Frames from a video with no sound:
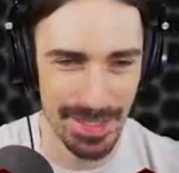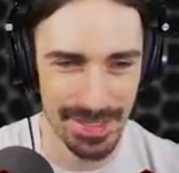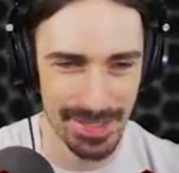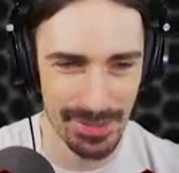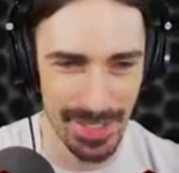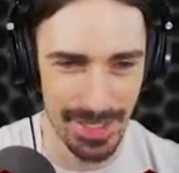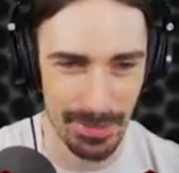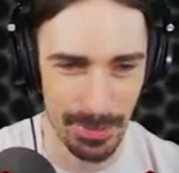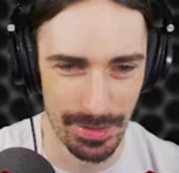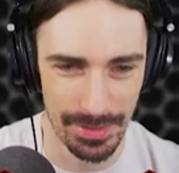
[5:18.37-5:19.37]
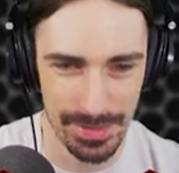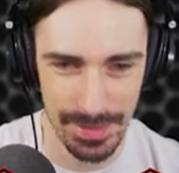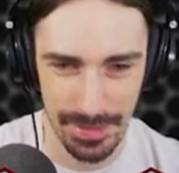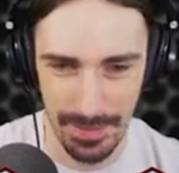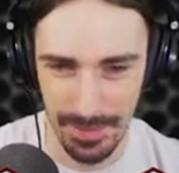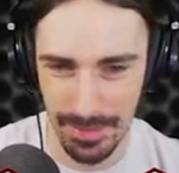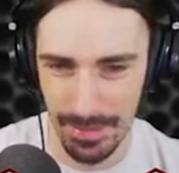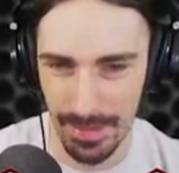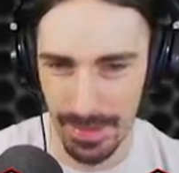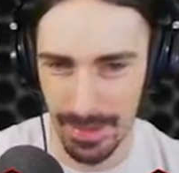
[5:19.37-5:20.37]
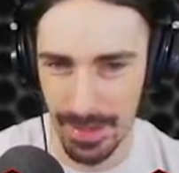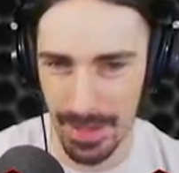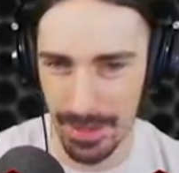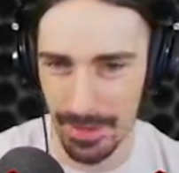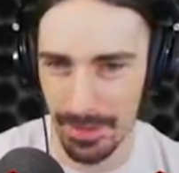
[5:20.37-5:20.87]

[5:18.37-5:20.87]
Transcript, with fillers: mean, it still kind of worked. Eh,